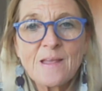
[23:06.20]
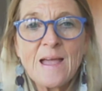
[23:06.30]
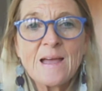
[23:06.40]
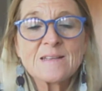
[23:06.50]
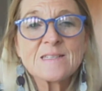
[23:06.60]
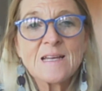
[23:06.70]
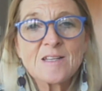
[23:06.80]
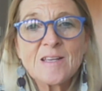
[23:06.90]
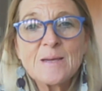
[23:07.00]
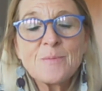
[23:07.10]

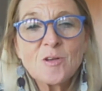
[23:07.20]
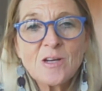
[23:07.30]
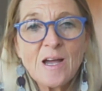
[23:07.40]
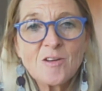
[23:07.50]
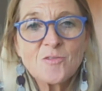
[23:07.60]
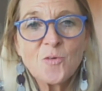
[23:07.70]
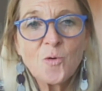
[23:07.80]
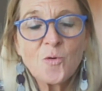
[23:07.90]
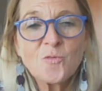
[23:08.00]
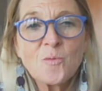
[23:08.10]
and keep a lookout
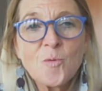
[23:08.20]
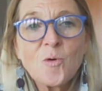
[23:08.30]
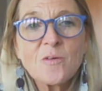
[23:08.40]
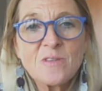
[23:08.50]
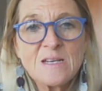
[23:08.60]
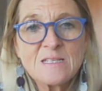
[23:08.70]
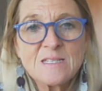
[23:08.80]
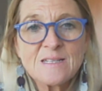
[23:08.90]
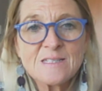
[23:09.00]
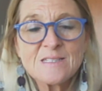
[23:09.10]
for more of these
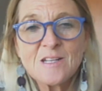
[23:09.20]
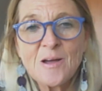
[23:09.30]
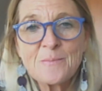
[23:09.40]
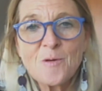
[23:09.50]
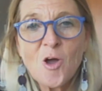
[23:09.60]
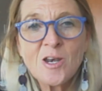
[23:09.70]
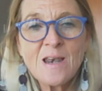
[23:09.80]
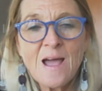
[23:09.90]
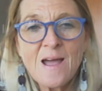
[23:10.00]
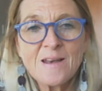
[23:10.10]
little
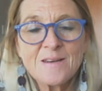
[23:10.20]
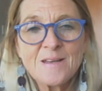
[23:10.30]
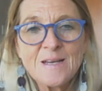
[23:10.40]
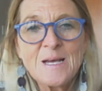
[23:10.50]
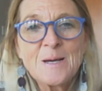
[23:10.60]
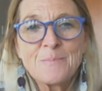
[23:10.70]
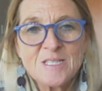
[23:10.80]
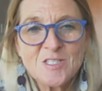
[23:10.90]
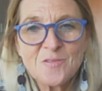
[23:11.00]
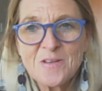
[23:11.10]
online
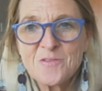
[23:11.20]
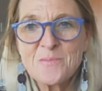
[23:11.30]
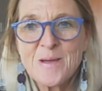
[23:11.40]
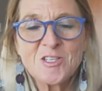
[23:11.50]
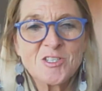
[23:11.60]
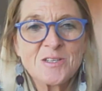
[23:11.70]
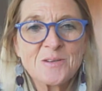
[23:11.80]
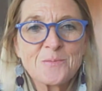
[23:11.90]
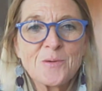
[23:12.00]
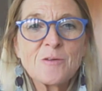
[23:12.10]
bits of
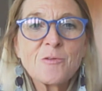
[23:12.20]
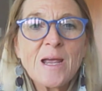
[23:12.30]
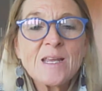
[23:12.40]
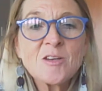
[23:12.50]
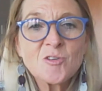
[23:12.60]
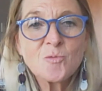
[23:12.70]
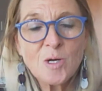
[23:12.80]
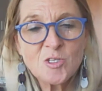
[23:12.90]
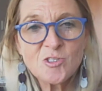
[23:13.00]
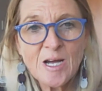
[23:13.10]
information. We really do
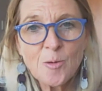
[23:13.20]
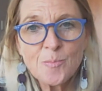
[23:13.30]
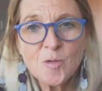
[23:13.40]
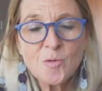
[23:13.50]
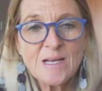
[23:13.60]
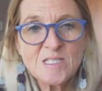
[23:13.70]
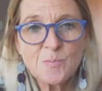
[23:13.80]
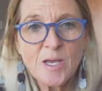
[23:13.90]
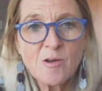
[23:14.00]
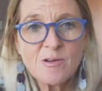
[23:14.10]
want to help you as
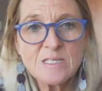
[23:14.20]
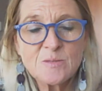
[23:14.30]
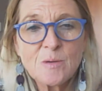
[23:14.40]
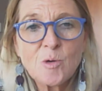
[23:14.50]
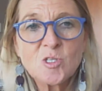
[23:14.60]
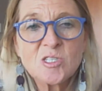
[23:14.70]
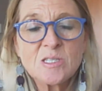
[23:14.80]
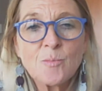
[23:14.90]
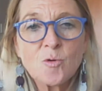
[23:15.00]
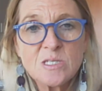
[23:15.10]
parents. We want to
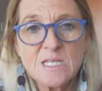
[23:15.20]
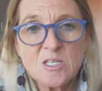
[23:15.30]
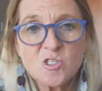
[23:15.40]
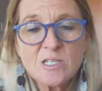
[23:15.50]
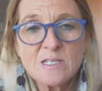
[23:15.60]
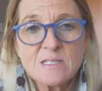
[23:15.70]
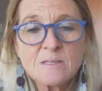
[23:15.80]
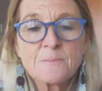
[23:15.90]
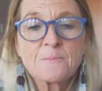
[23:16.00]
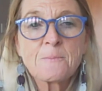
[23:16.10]
support teachers,
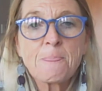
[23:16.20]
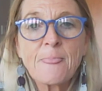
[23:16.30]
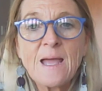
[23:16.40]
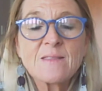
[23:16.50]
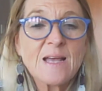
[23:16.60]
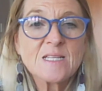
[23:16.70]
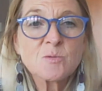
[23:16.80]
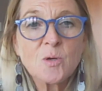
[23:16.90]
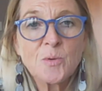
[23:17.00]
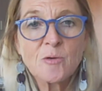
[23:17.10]
and that's
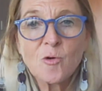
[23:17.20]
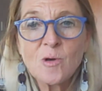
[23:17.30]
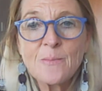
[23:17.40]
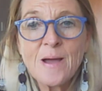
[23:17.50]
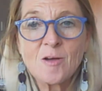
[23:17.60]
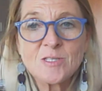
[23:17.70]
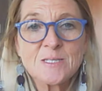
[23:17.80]
what we're all about.